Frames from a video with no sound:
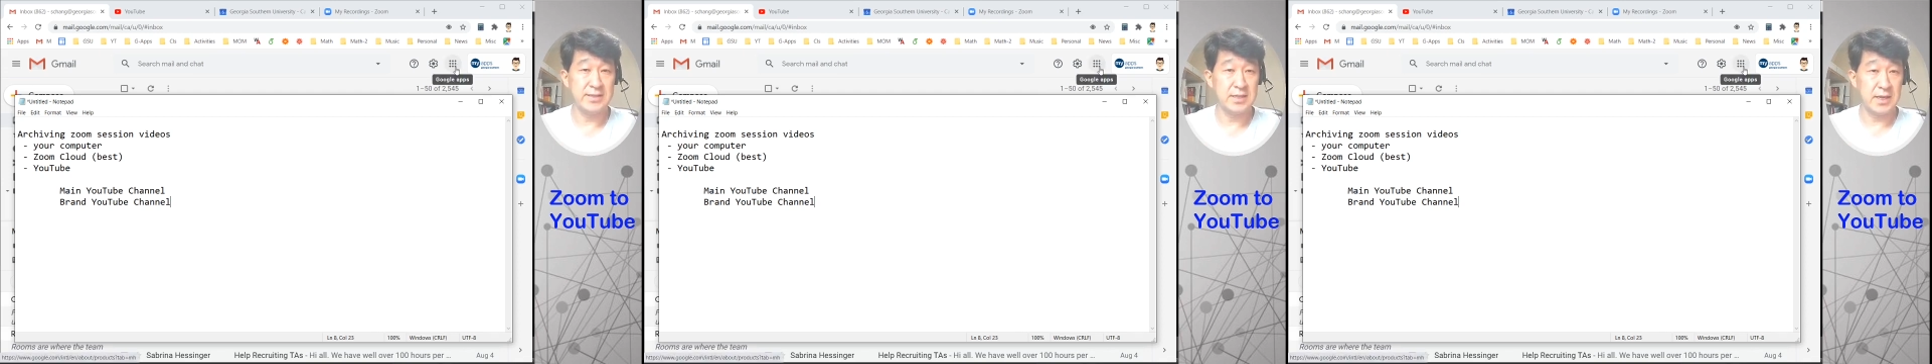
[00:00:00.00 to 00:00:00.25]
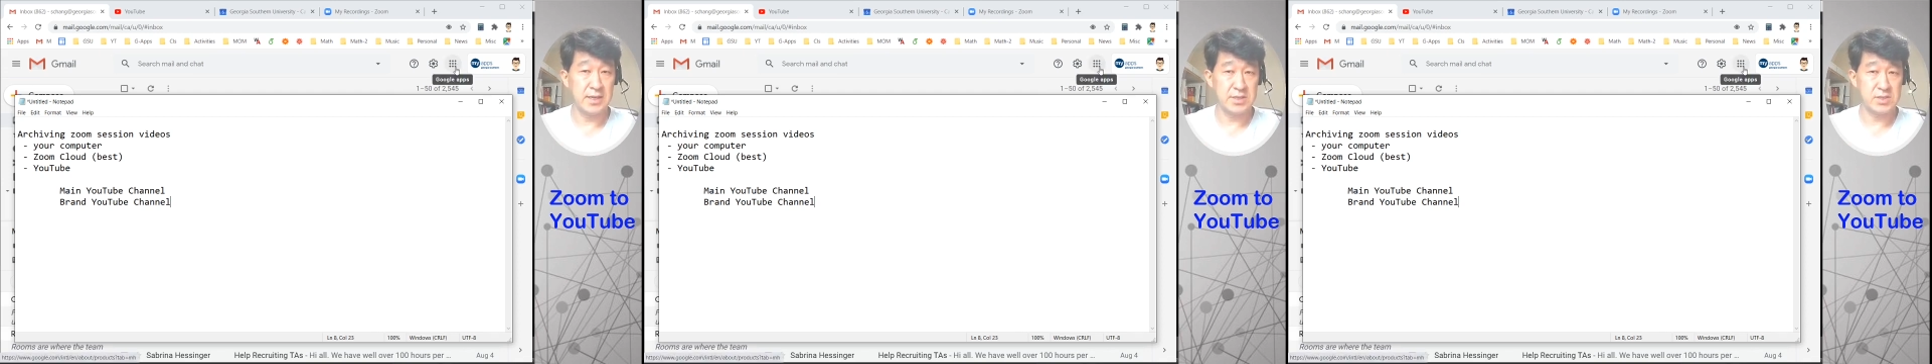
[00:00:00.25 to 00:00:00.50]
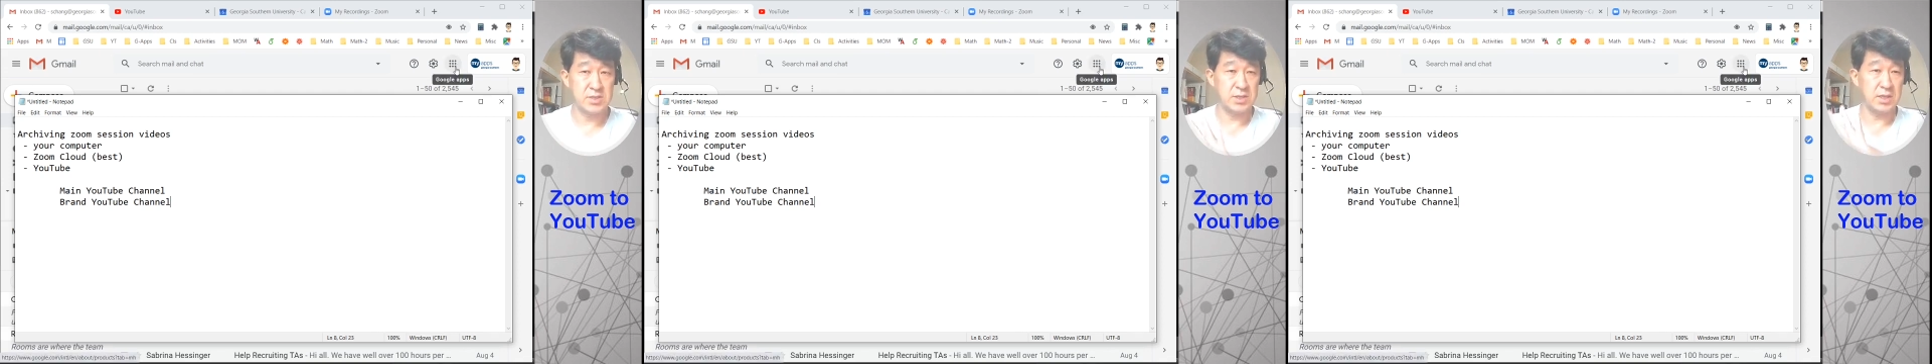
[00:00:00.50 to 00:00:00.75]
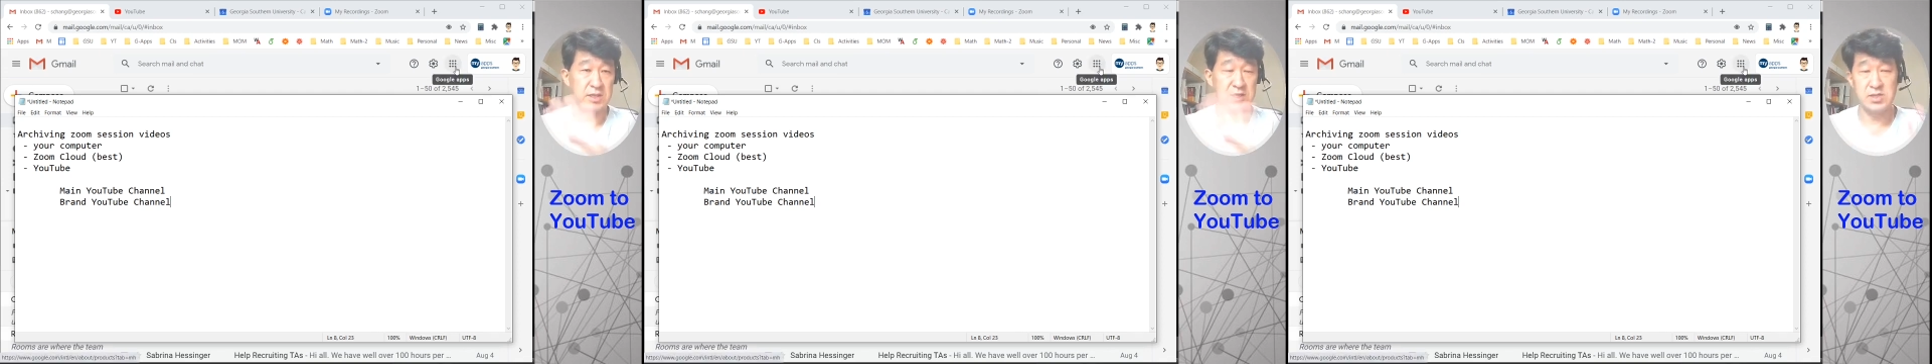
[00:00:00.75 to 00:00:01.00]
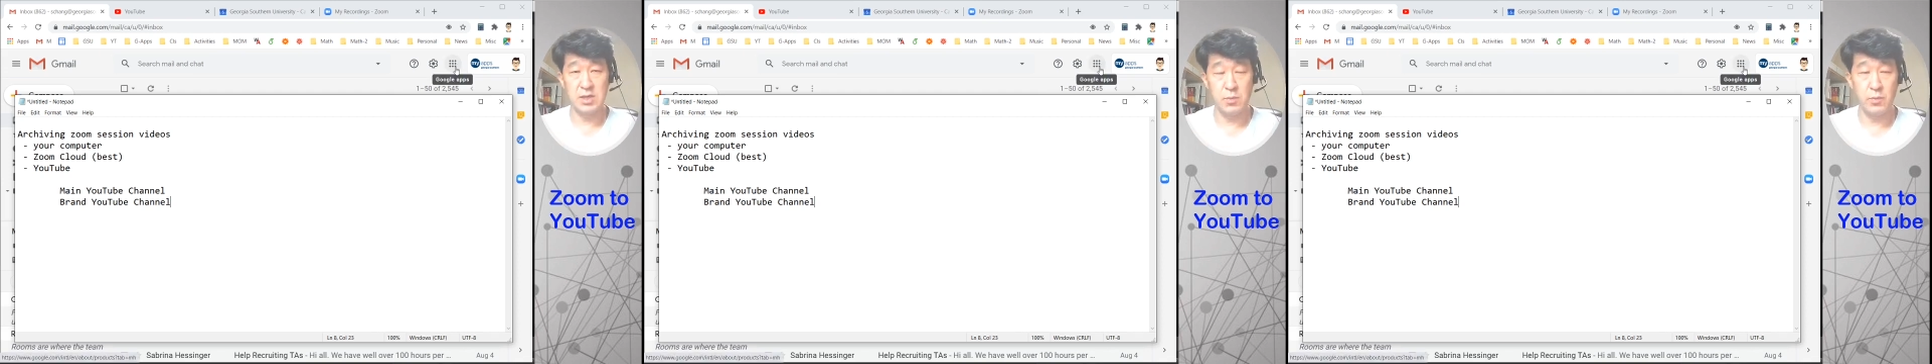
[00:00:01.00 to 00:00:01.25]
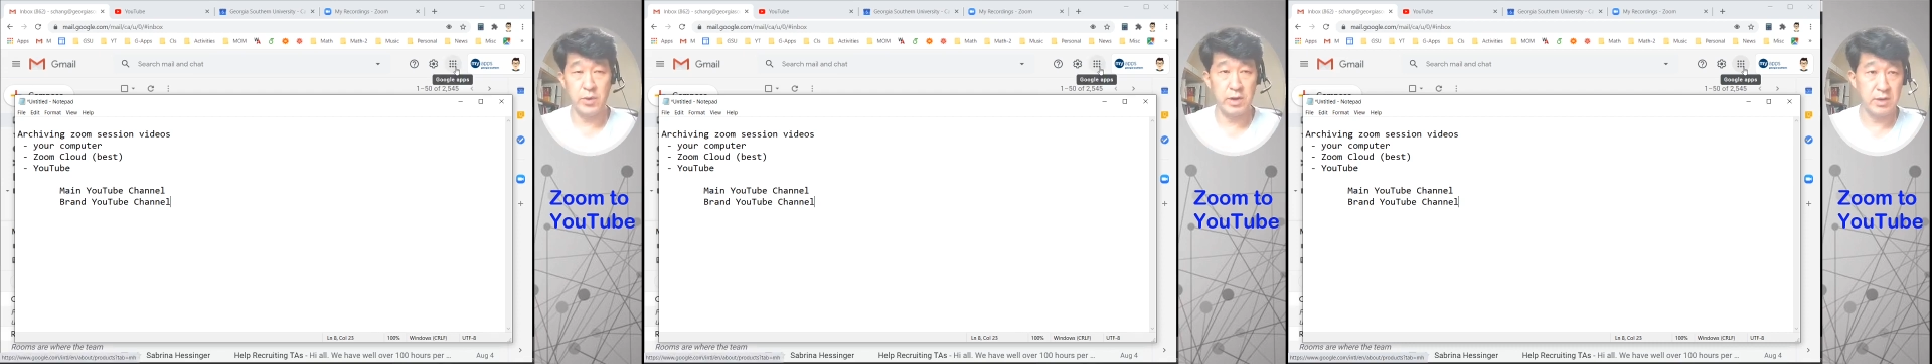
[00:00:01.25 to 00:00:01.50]
dots, and
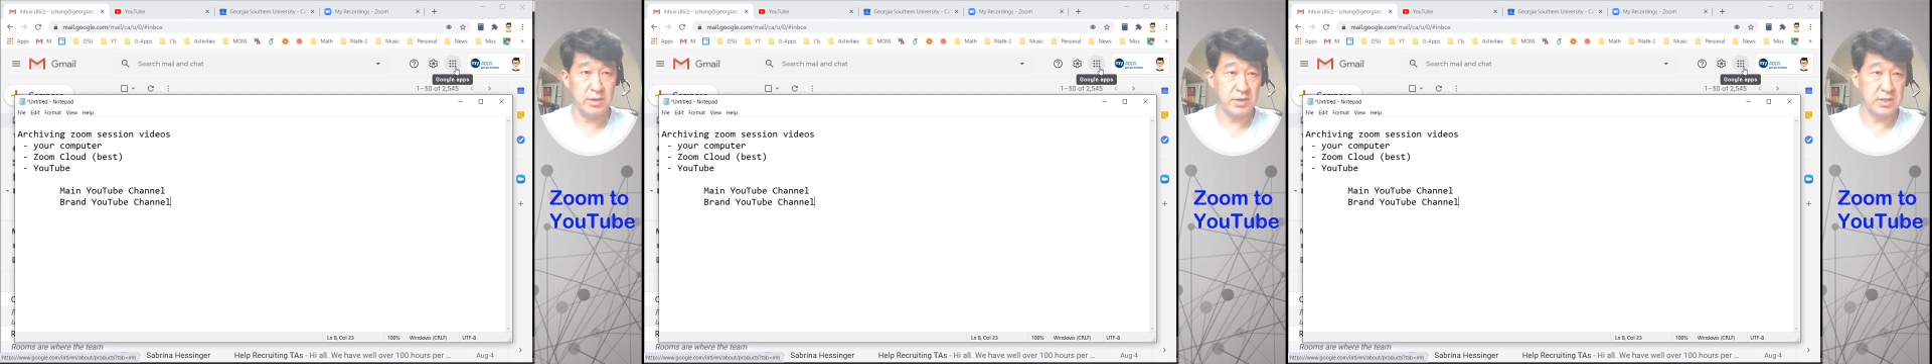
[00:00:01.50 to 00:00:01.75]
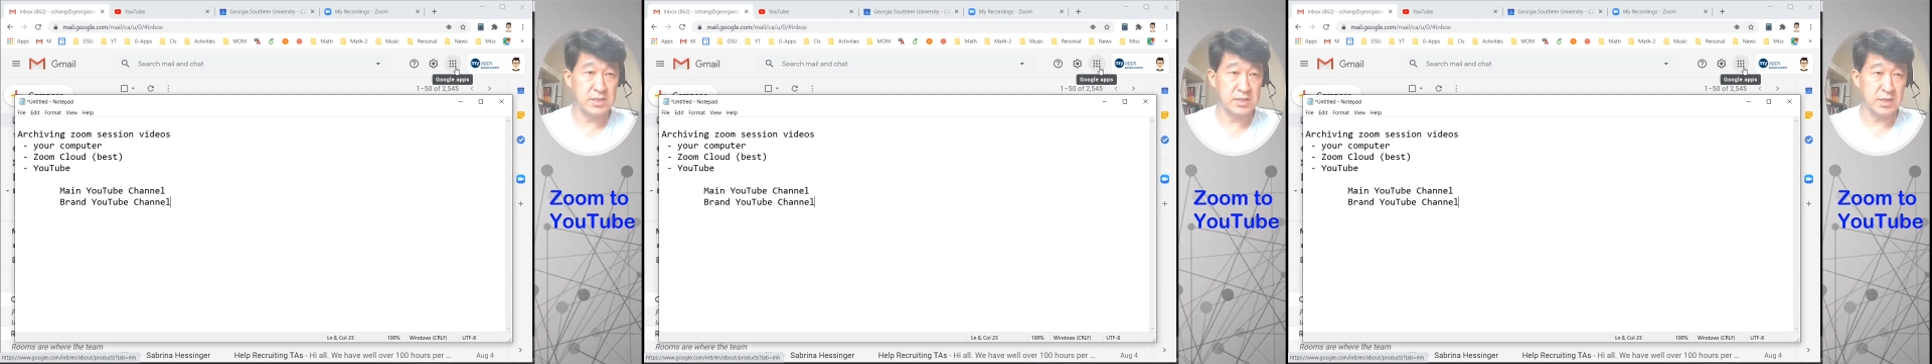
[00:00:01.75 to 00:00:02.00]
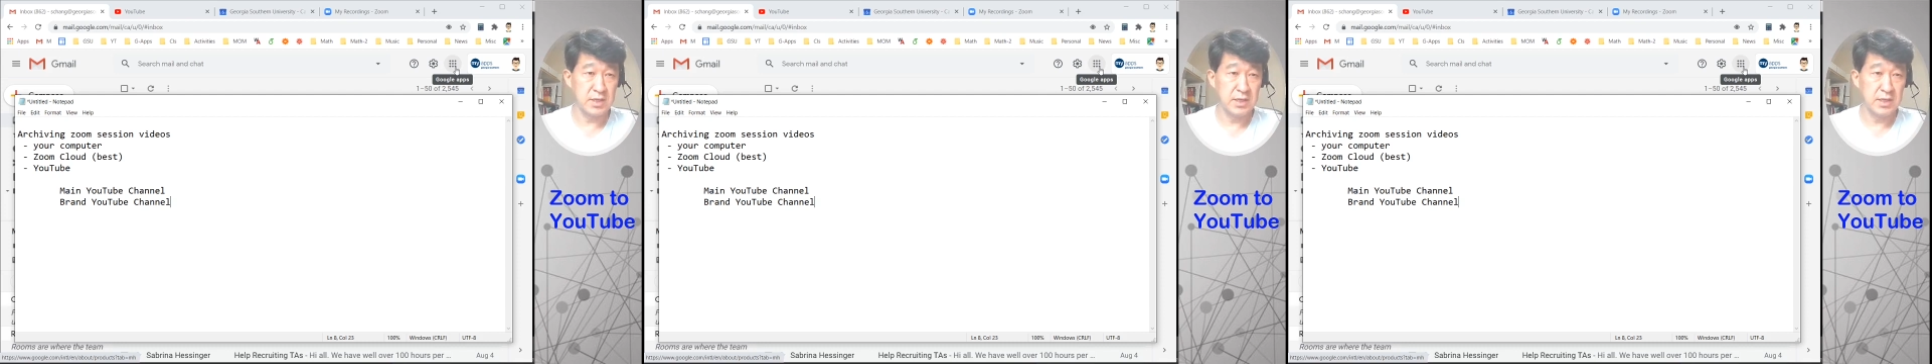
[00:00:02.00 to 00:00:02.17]
somewhere in this